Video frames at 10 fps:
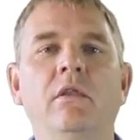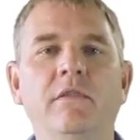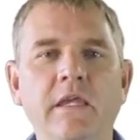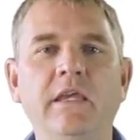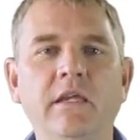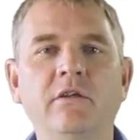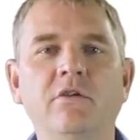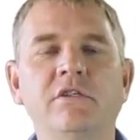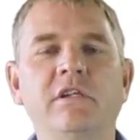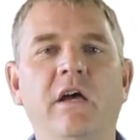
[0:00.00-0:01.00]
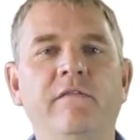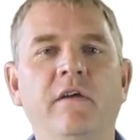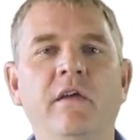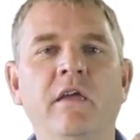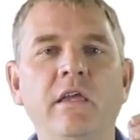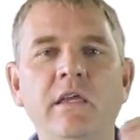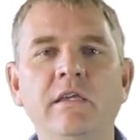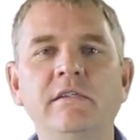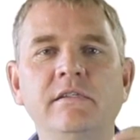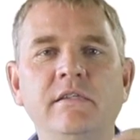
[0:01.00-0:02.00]
thinking to yourself,
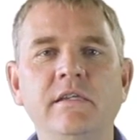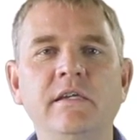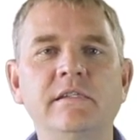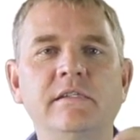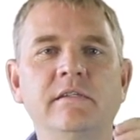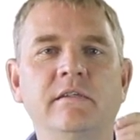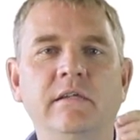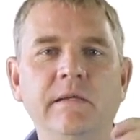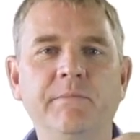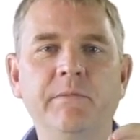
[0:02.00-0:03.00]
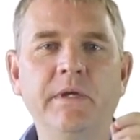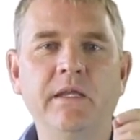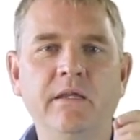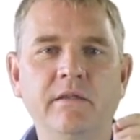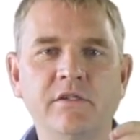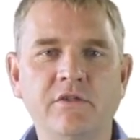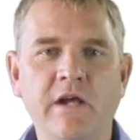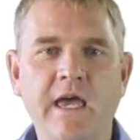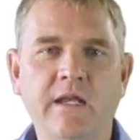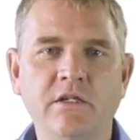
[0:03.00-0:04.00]
is this implementing the
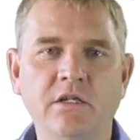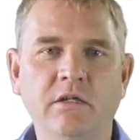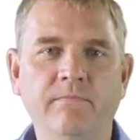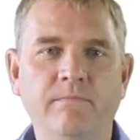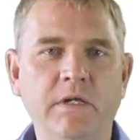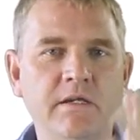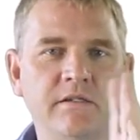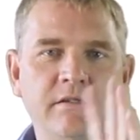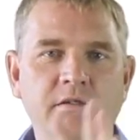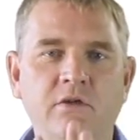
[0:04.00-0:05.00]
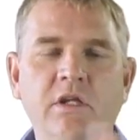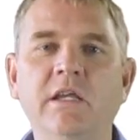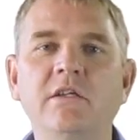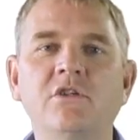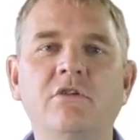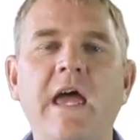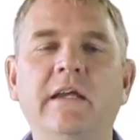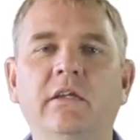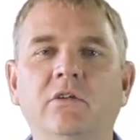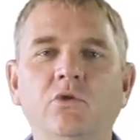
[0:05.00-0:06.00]
strategy? Because you can get distracted.